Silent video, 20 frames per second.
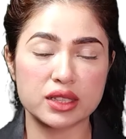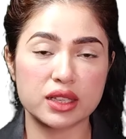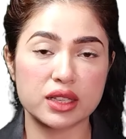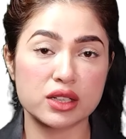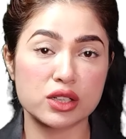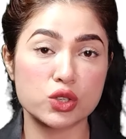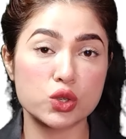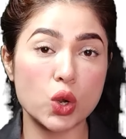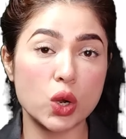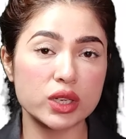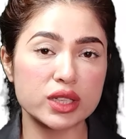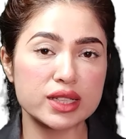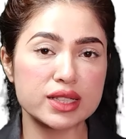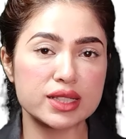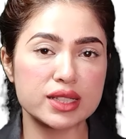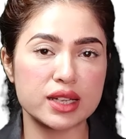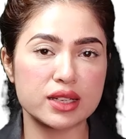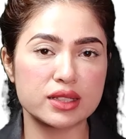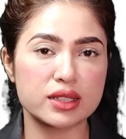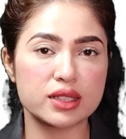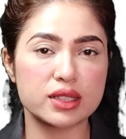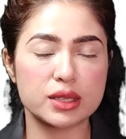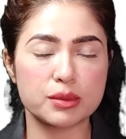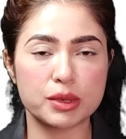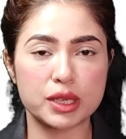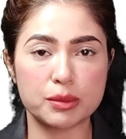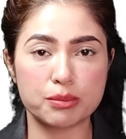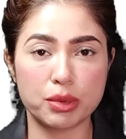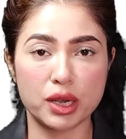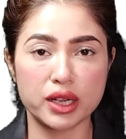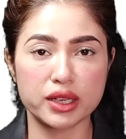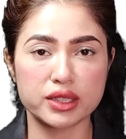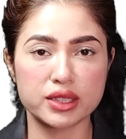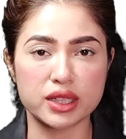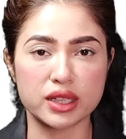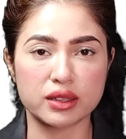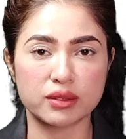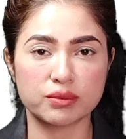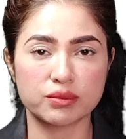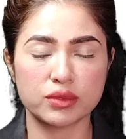that are not intended to be
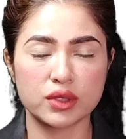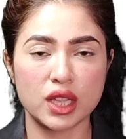binding,